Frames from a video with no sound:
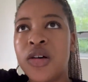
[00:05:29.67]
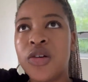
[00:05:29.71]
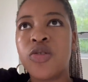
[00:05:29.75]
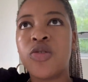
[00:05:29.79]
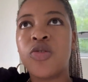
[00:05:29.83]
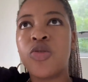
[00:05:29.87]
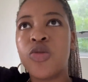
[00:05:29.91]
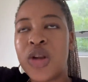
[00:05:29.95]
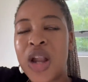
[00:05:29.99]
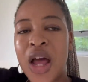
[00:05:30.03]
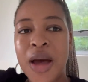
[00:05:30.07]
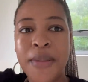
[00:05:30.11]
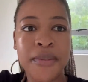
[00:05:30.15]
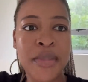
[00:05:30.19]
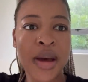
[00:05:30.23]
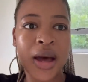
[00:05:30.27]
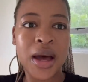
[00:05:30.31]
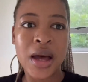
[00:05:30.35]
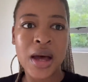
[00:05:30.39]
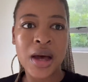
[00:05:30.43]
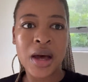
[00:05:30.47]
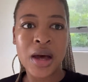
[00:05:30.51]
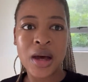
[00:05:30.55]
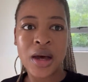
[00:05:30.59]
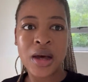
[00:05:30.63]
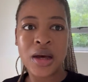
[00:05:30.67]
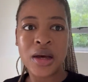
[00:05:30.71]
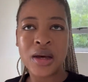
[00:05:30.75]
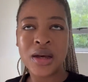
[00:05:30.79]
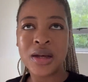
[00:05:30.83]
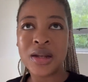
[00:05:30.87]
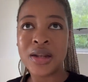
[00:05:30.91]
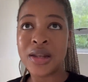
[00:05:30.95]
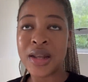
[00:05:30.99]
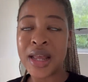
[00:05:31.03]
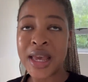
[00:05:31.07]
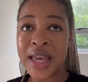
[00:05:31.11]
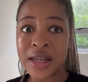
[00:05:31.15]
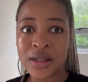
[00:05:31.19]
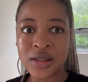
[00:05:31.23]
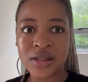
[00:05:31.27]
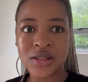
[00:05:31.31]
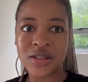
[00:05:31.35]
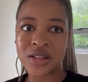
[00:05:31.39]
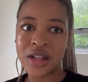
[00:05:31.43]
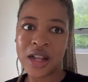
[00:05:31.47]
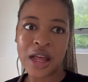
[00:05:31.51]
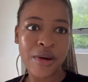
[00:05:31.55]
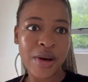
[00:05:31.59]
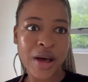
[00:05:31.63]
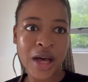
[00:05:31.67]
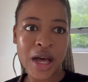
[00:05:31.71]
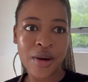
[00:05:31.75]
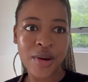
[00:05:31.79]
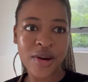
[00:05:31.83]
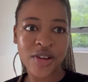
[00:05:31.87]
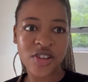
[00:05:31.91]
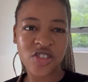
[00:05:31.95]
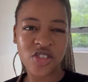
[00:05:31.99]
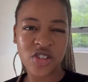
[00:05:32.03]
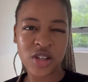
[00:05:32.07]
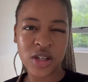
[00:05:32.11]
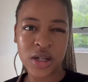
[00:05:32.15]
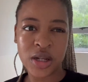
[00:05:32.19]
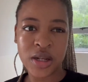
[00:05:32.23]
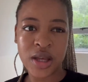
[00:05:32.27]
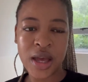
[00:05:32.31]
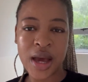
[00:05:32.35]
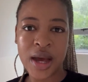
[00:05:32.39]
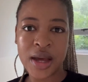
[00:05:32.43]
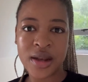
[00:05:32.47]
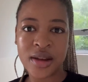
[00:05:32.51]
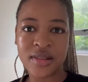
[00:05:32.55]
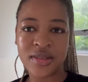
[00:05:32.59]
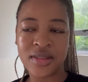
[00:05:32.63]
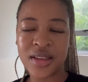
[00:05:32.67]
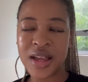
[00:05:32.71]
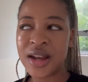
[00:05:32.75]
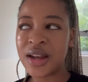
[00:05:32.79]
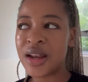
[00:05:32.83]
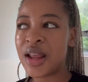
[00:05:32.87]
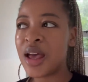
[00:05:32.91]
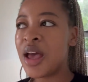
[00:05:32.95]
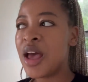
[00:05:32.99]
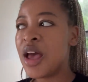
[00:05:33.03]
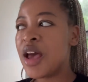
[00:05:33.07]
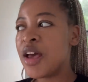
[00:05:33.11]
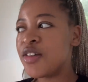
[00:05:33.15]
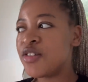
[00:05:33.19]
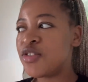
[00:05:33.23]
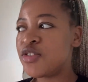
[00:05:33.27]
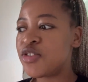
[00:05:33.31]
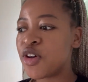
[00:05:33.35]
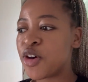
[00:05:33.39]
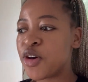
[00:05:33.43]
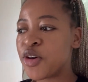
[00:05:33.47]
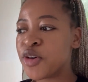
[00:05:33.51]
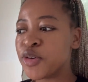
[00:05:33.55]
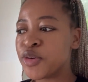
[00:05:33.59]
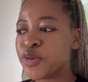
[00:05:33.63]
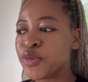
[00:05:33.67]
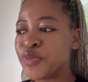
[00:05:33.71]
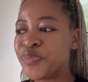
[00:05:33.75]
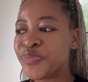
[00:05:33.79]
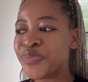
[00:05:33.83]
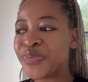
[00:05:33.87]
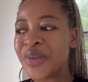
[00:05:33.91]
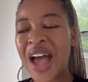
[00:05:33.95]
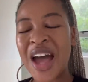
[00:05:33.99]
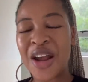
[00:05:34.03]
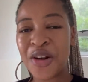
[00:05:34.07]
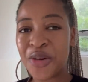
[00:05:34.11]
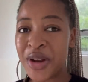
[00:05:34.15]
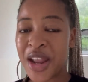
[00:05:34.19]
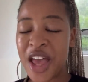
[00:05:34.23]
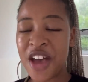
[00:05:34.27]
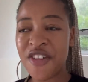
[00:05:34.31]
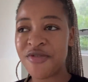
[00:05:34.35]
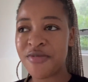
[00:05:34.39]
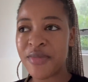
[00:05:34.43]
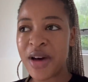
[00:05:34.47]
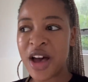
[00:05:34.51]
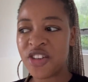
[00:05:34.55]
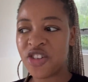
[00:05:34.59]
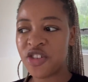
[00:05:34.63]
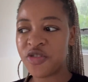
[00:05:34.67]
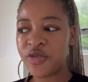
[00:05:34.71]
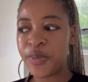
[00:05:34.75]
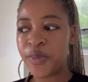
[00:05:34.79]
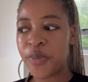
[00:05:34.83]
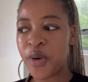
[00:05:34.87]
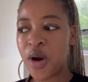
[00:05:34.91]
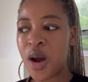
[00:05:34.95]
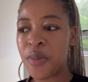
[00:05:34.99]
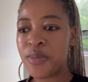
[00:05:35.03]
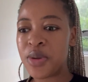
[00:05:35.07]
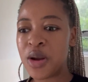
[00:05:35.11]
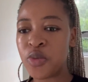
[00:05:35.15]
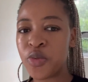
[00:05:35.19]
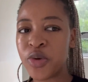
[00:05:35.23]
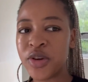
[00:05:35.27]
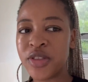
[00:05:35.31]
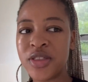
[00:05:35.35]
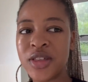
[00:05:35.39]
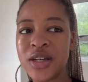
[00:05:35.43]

gulama nails, you understand? So I don't have much of a problem with